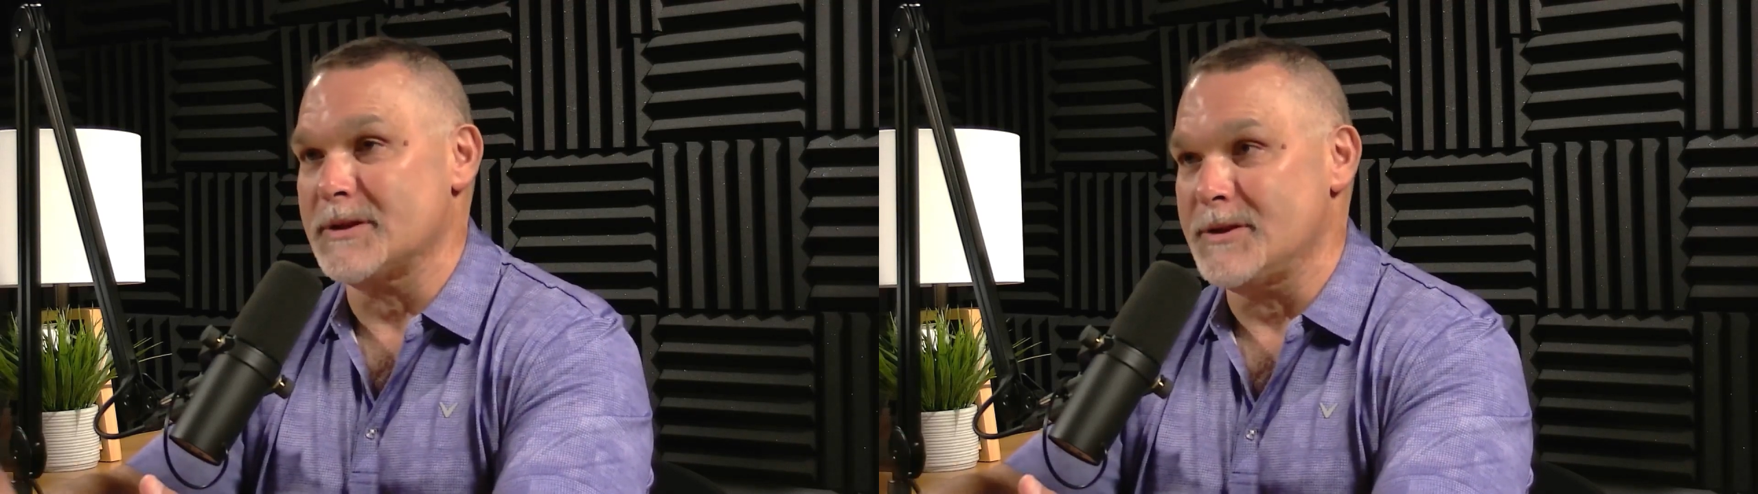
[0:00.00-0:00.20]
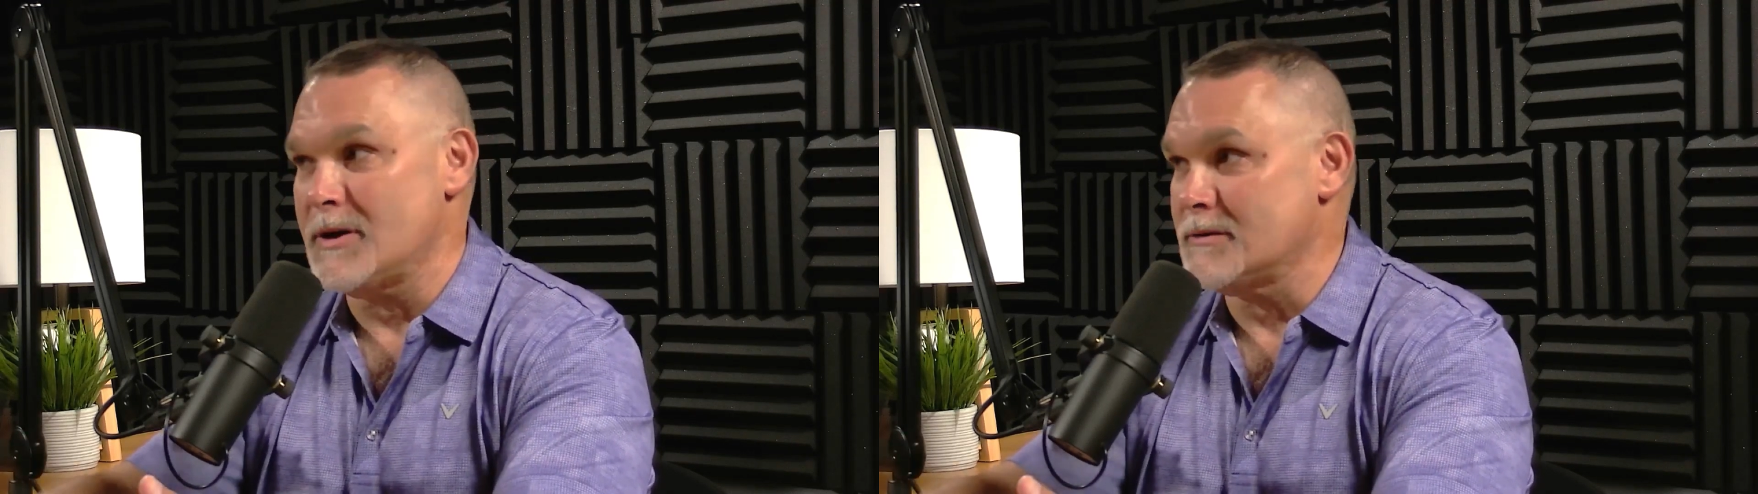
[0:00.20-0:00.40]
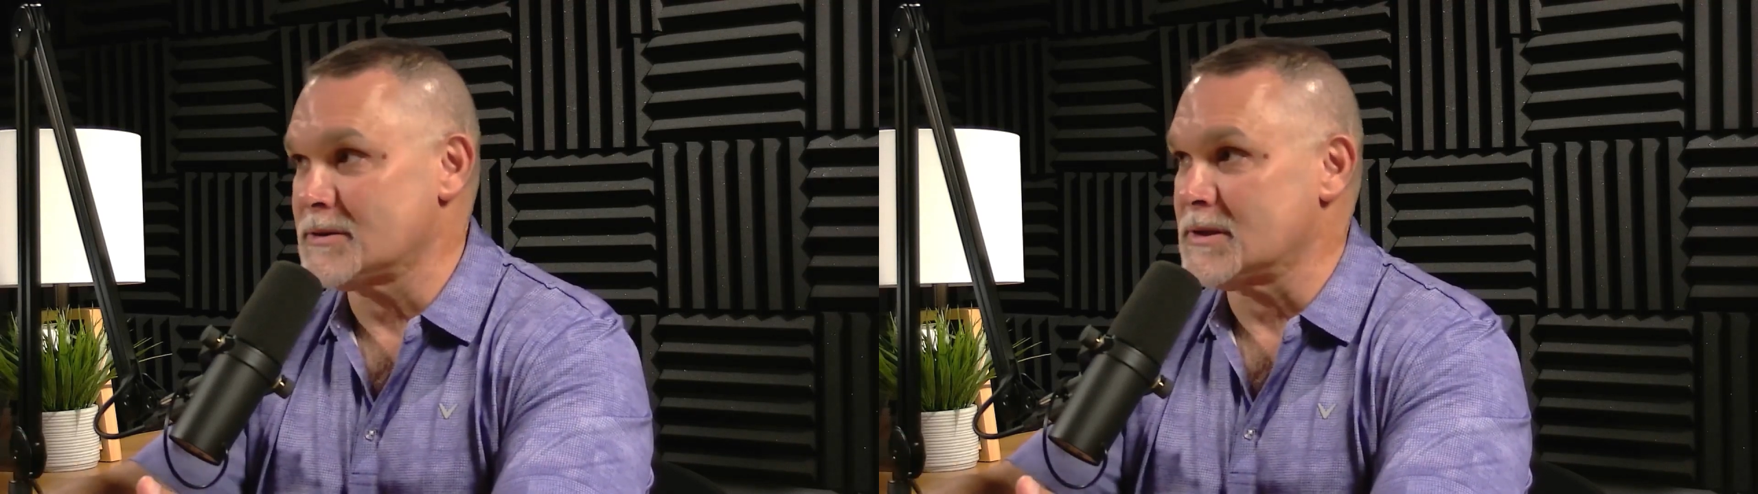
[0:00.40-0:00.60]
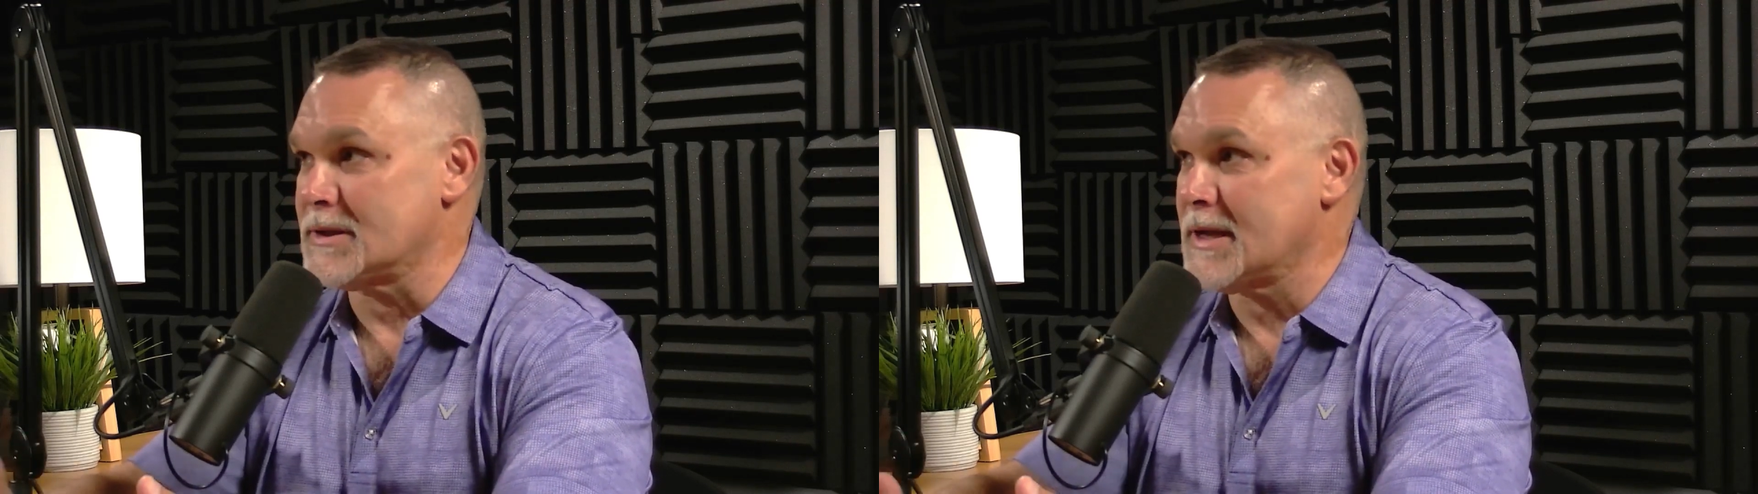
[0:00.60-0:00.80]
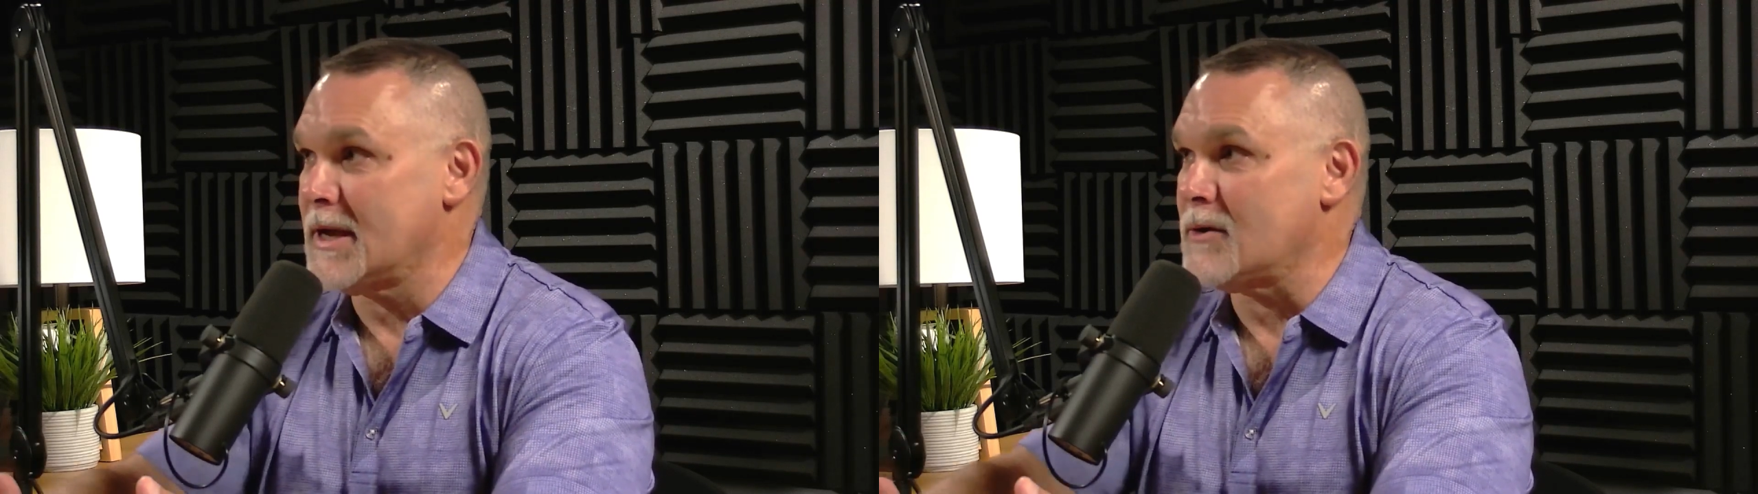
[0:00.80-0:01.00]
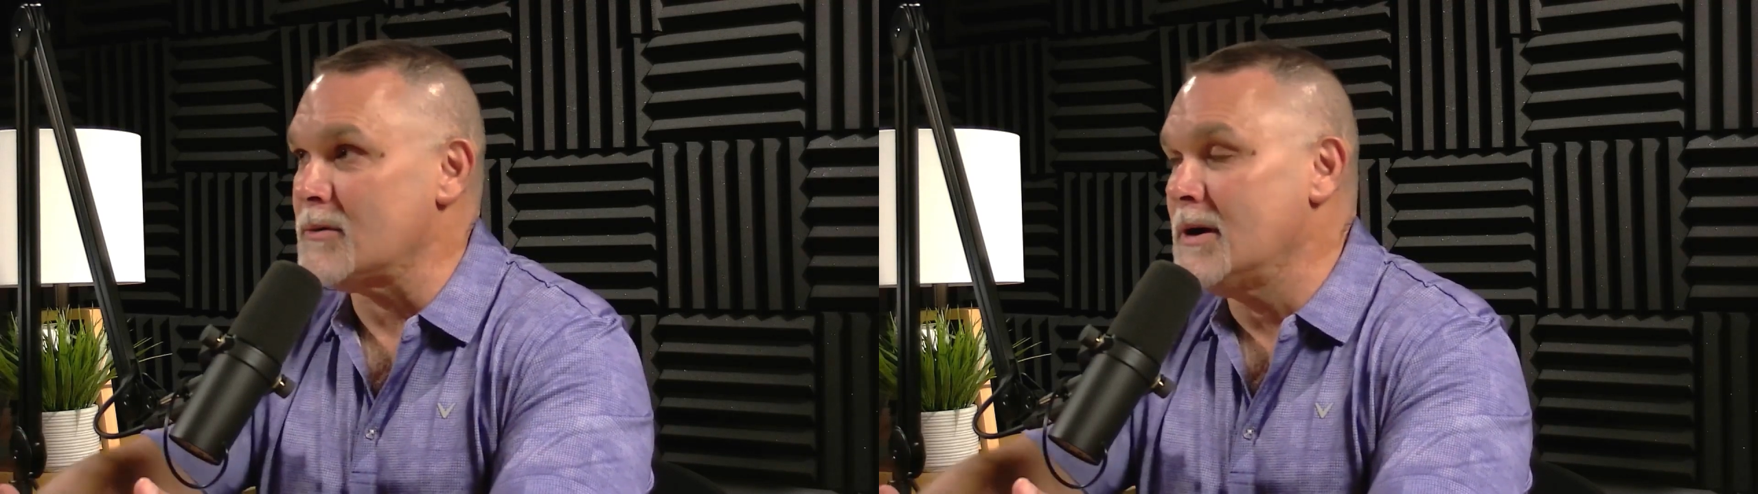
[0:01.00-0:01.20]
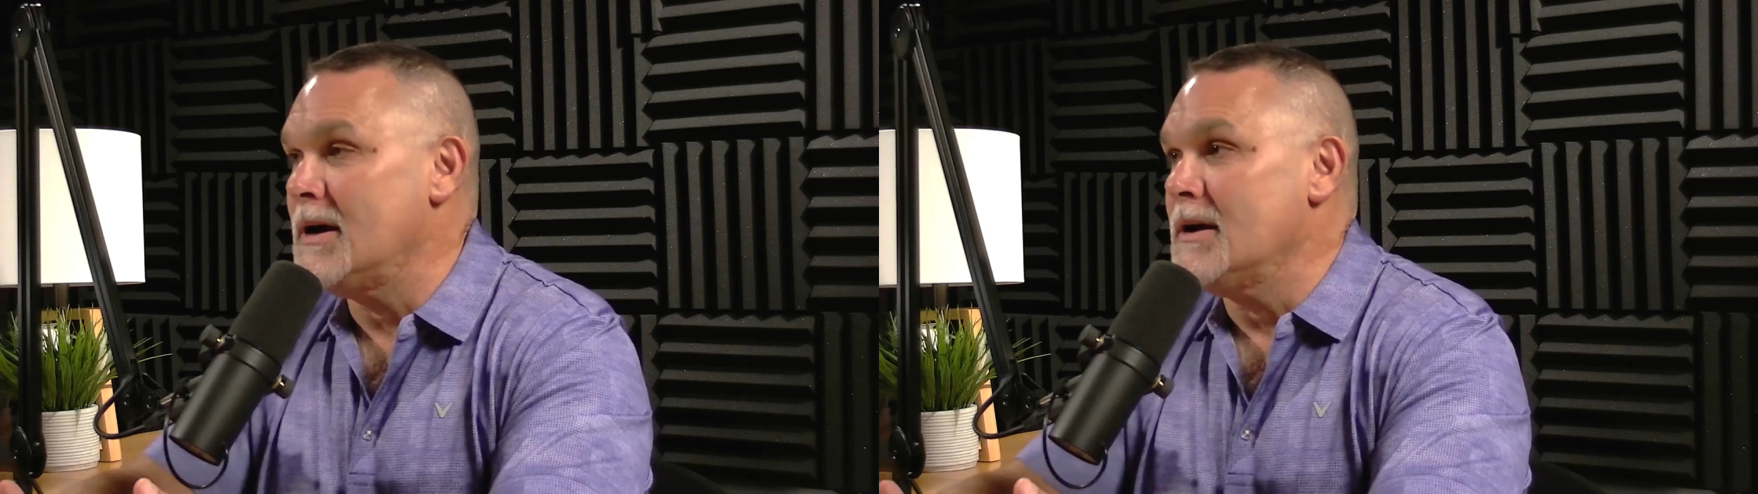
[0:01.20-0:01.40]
nose to the tail.